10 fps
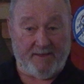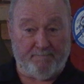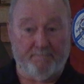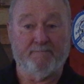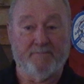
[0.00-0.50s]

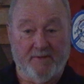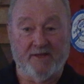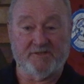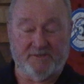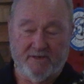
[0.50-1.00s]
yep,
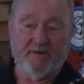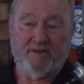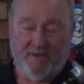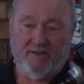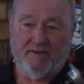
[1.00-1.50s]
it's,
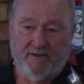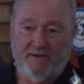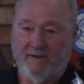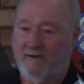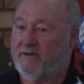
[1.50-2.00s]
it's
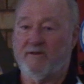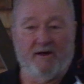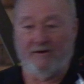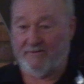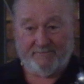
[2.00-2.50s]

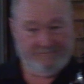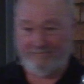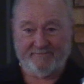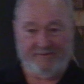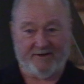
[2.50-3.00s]
no,
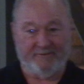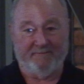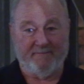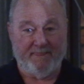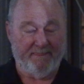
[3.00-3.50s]
no.
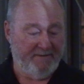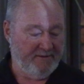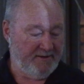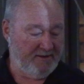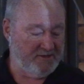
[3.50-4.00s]

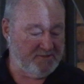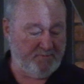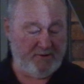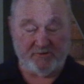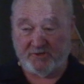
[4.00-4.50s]
It is
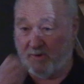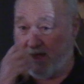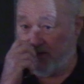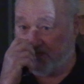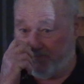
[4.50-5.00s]
built
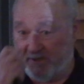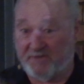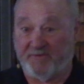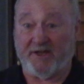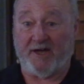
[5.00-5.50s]
to our
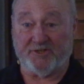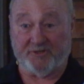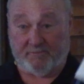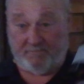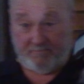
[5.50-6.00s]

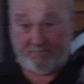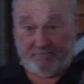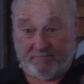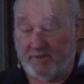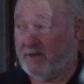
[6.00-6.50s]
specification,
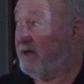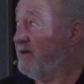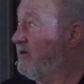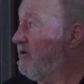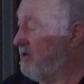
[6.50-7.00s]

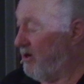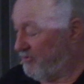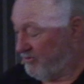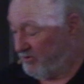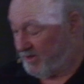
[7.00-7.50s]
okay? And I'll
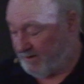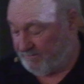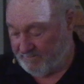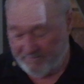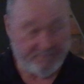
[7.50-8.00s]
go through that.